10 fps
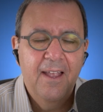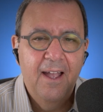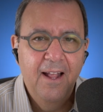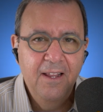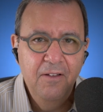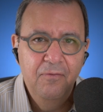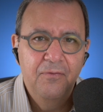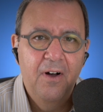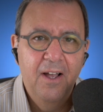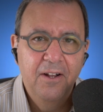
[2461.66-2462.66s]
any
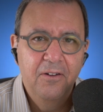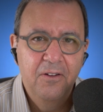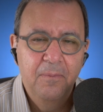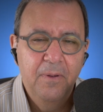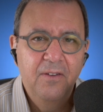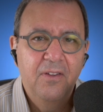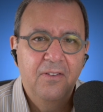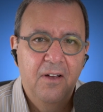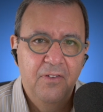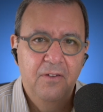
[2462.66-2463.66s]
final pieces
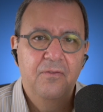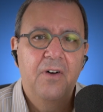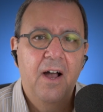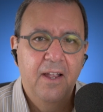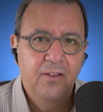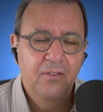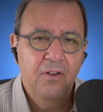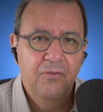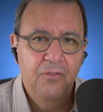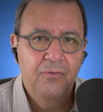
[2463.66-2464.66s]
of advice
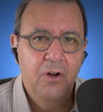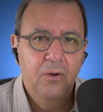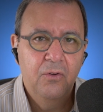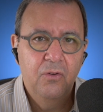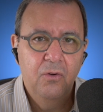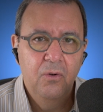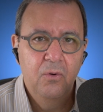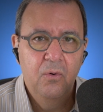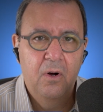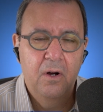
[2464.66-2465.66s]
for folks
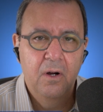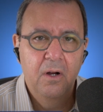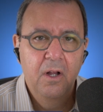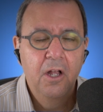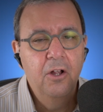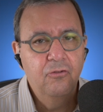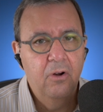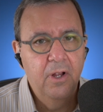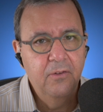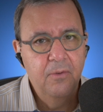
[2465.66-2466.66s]
who are
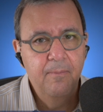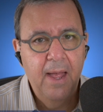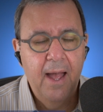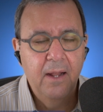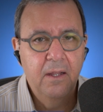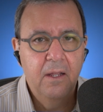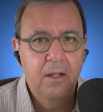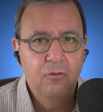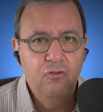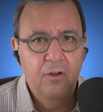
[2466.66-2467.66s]
trying to
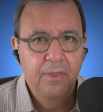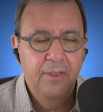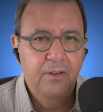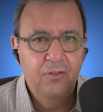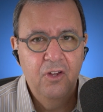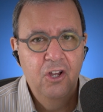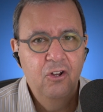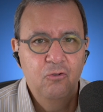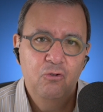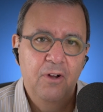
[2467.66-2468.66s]
manage this
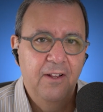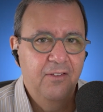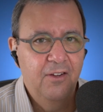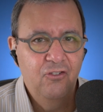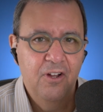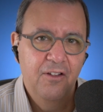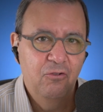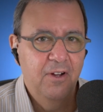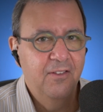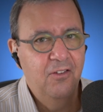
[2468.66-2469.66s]
transition the
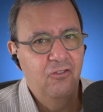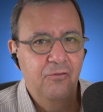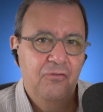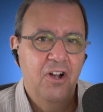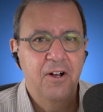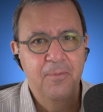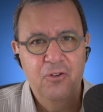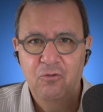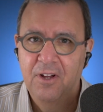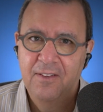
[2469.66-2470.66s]
transition from the
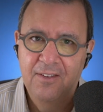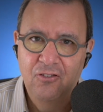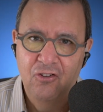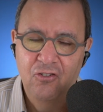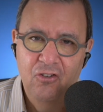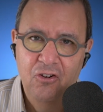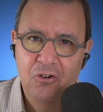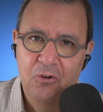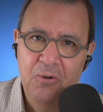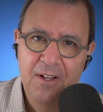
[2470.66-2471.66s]
transition
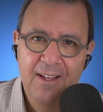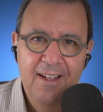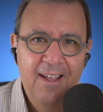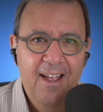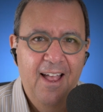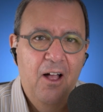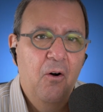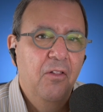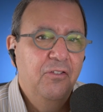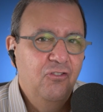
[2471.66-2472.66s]
to
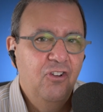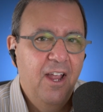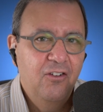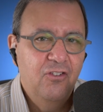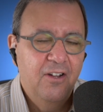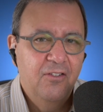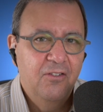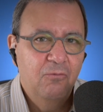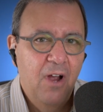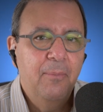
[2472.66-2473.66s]
all this change
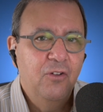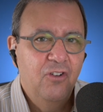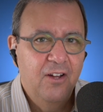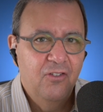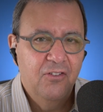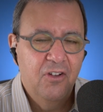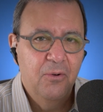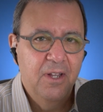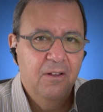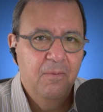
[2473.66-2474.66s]
that's rapid change that's
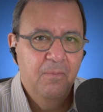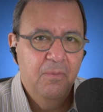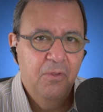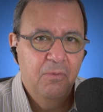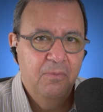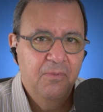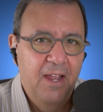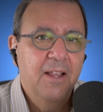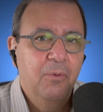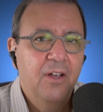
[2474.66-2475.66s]
going
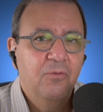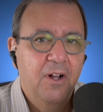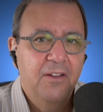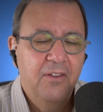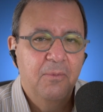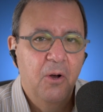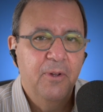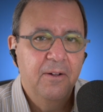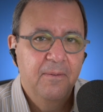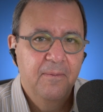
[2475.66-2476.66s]
taking place right at this moment?